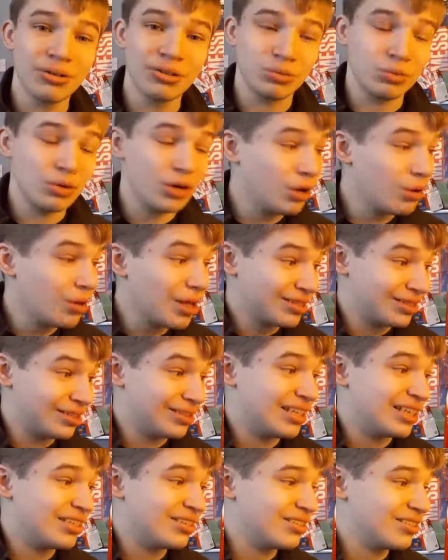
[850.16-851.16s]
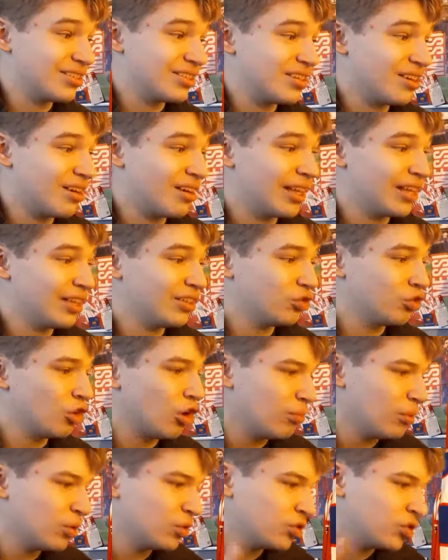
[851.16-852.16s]
as well. That's a decent signing.
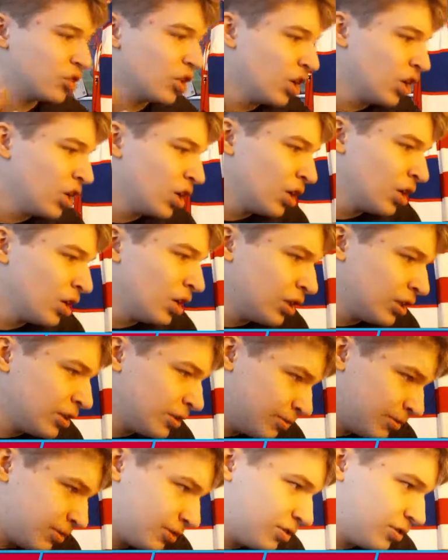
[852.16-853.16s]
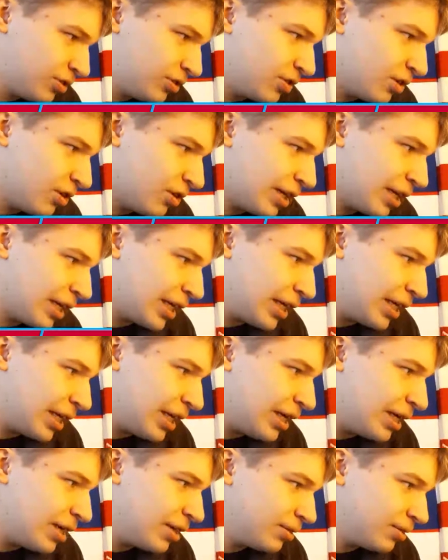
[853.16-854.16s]
Thomas
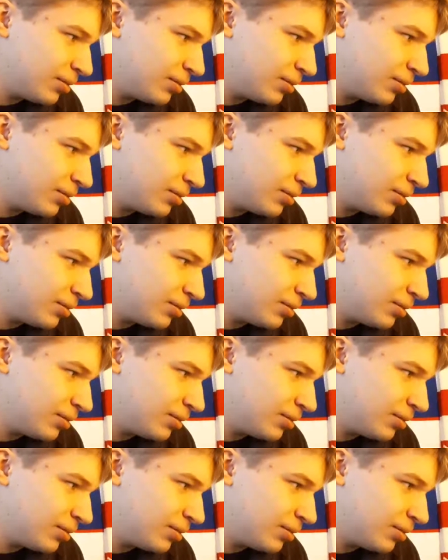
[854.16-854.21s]
Soki